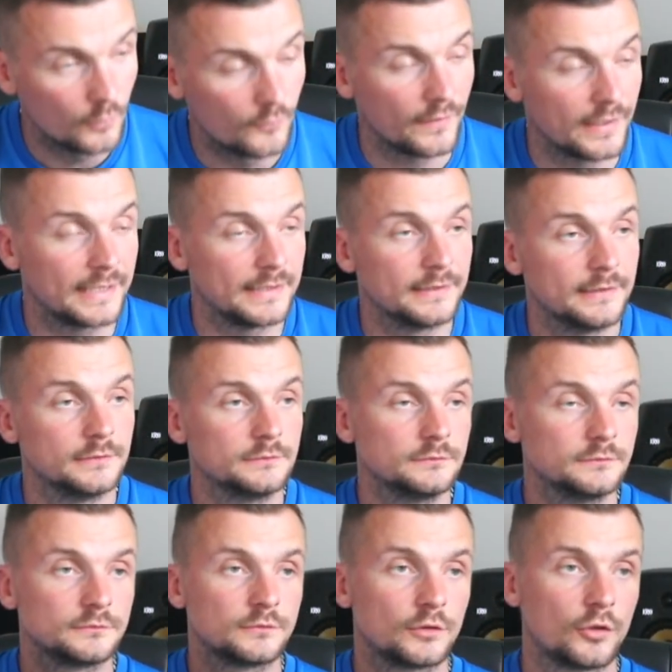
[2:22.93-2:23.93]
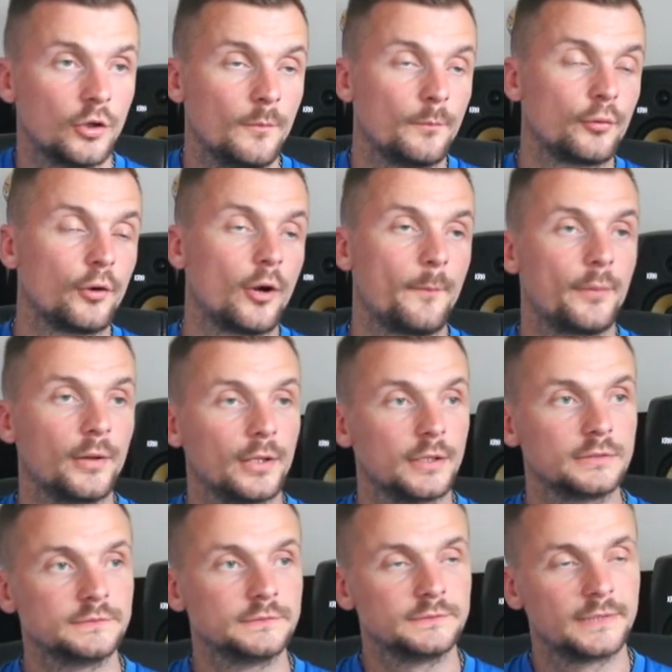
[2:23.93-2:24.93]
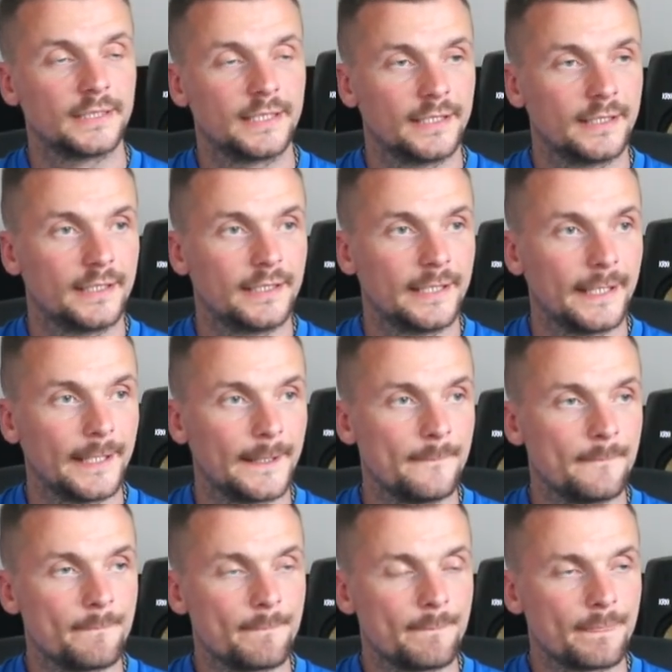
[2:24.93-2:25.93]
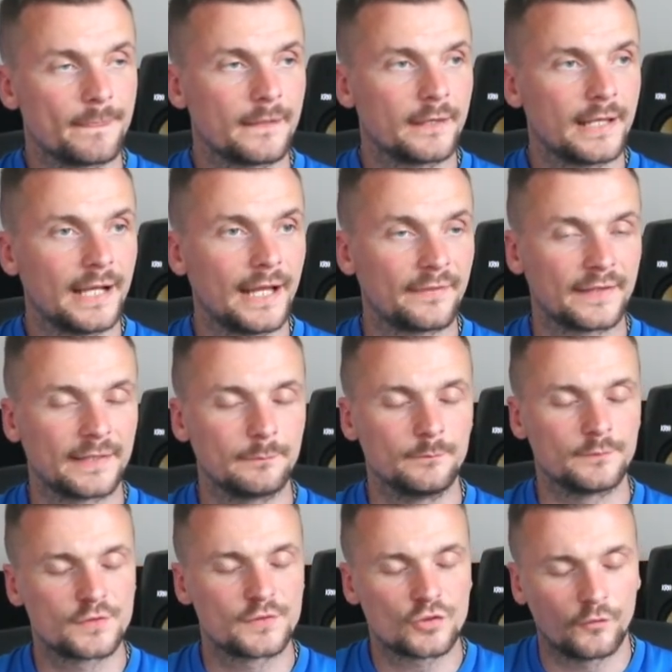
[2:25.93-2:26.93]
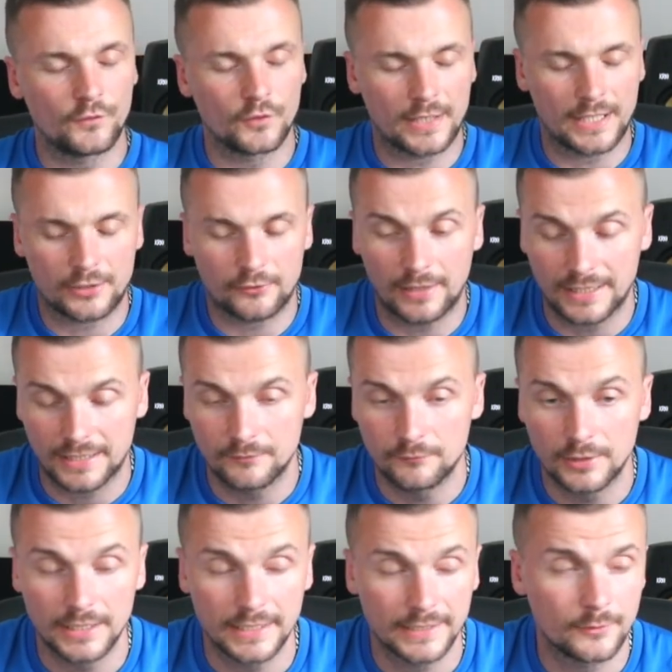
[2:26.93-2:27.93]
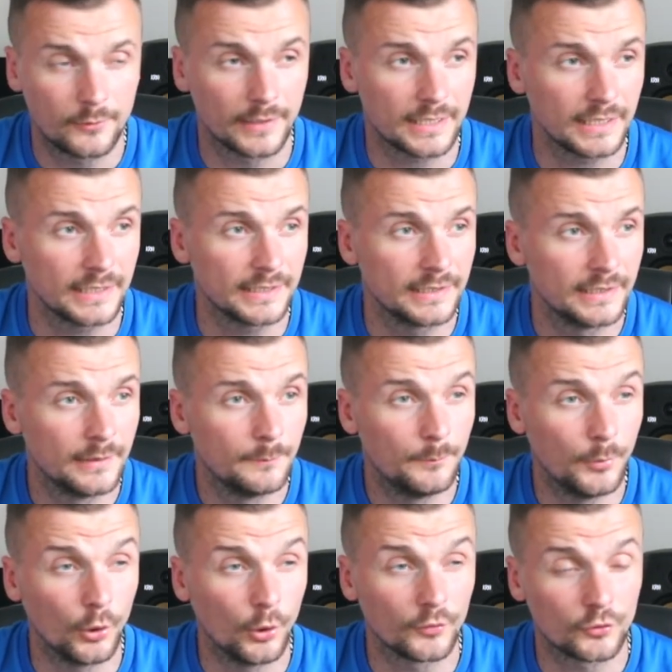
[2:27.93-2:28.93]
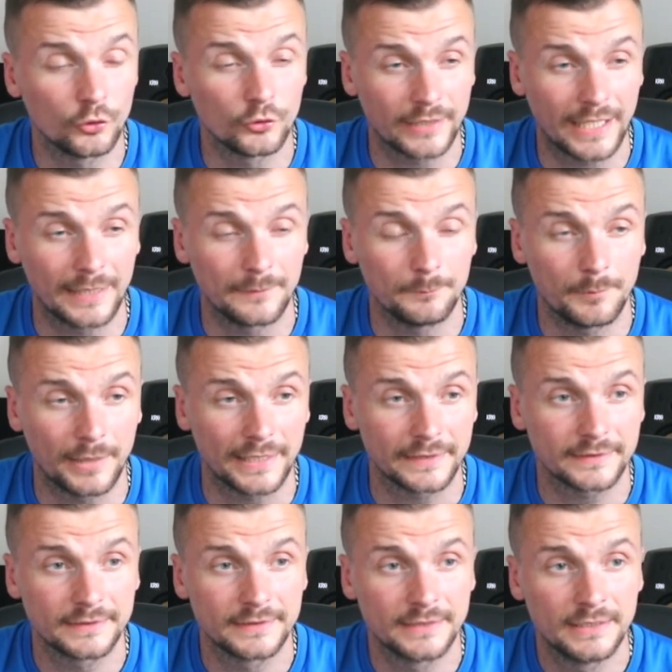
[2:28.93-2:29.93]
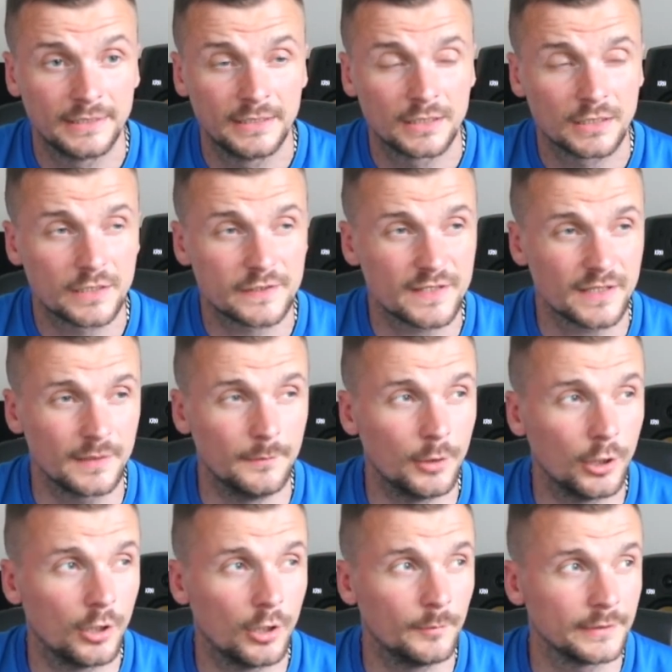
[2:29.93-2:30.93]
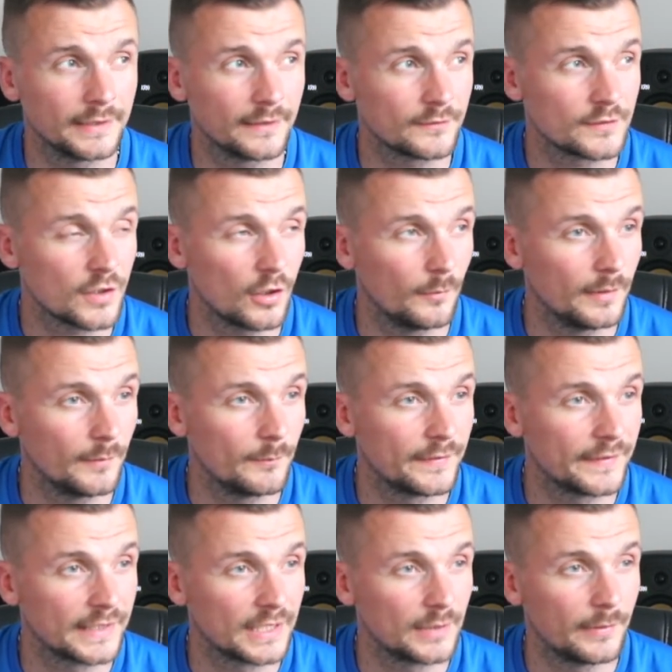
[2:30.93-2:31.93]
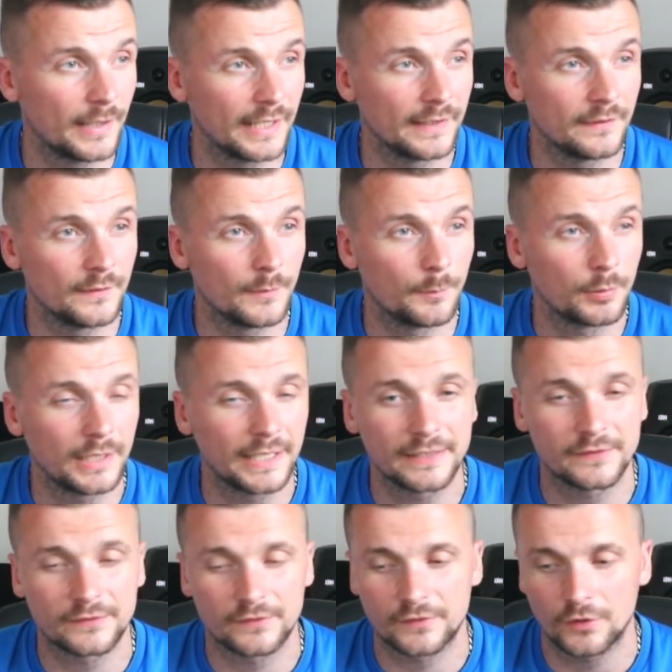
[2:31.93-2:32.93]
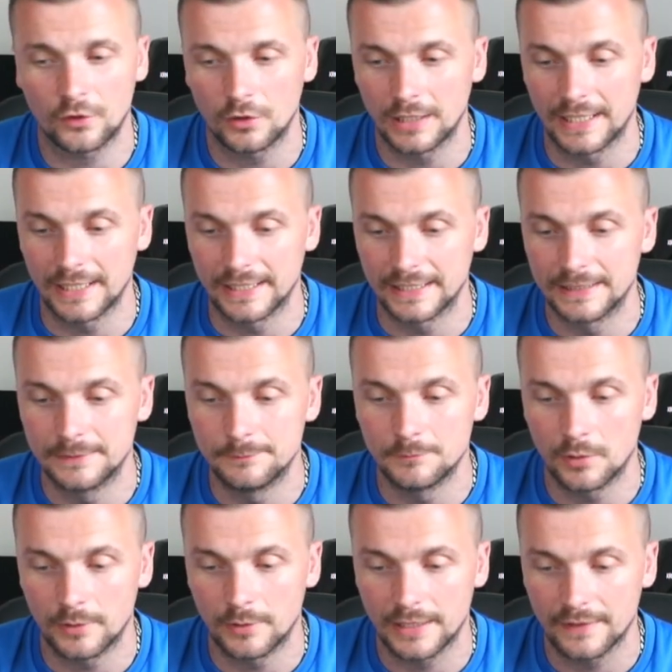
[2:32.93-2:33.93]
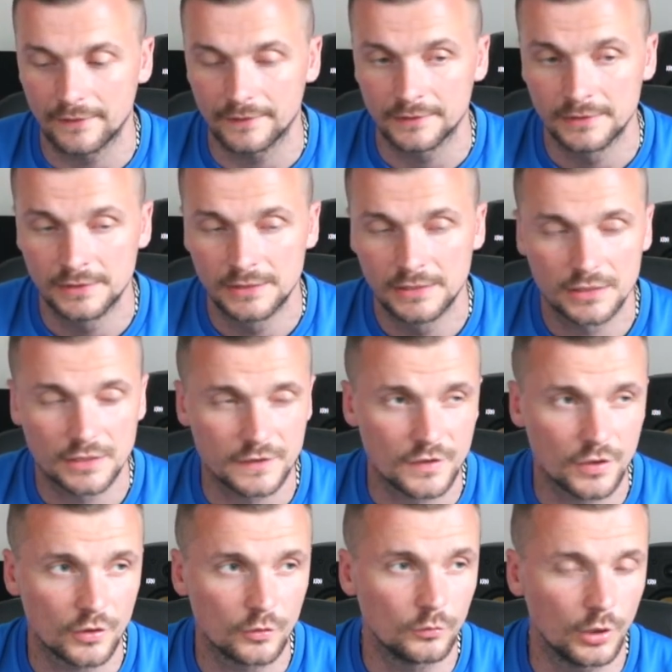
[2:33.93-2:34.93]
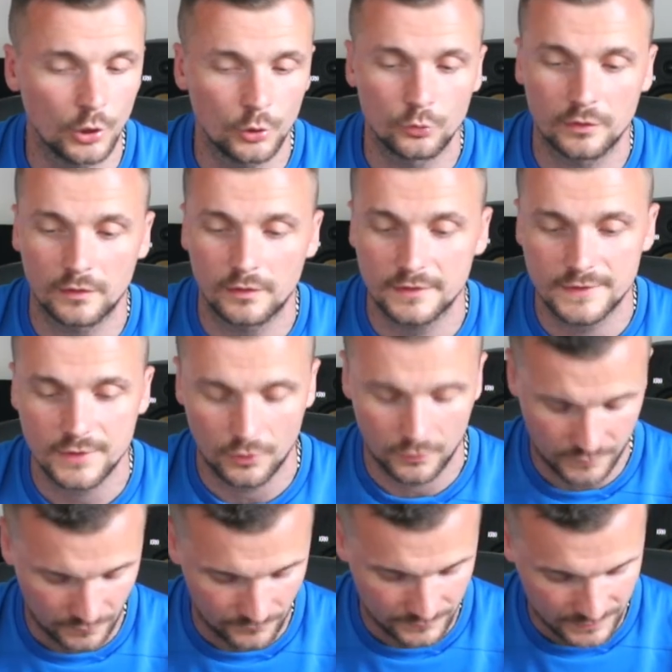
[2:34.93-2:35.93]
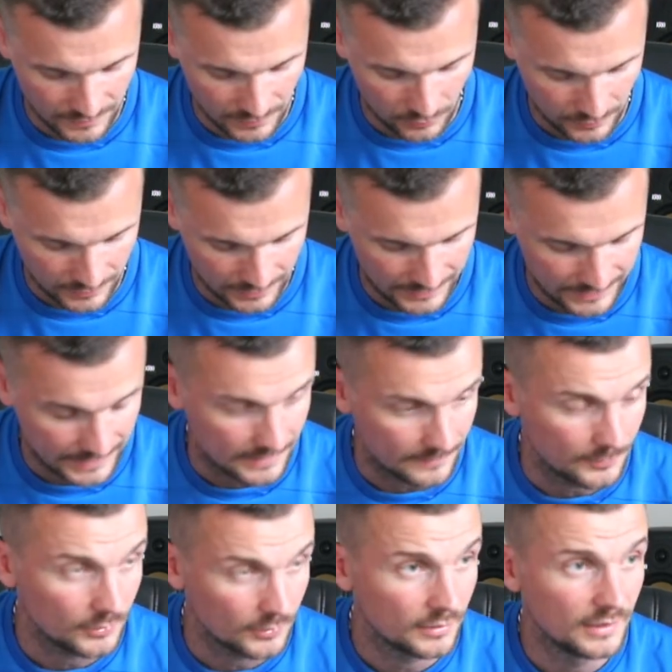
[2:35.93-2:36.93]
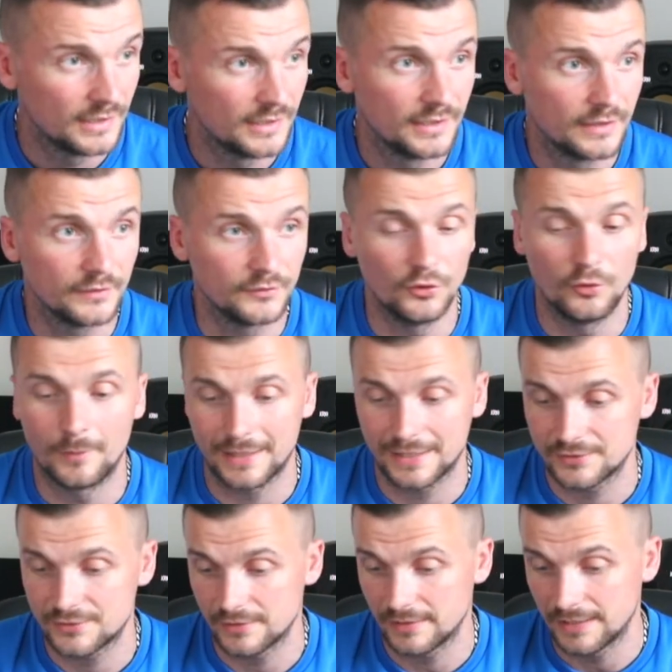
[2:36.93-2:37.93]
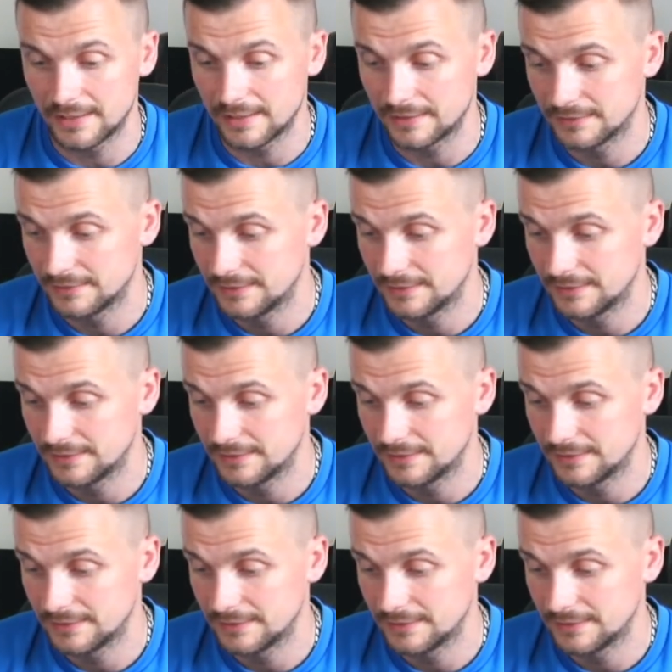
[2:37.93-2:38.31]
in, come proper, I think stuff will get cracking really quickly, both good and bad. Because at the moment, I've been thinking about it, and the players are sort of like in limbo, aren't they? Because who do they talk to? Obviously, they've got Kinnear, but there's no manager there.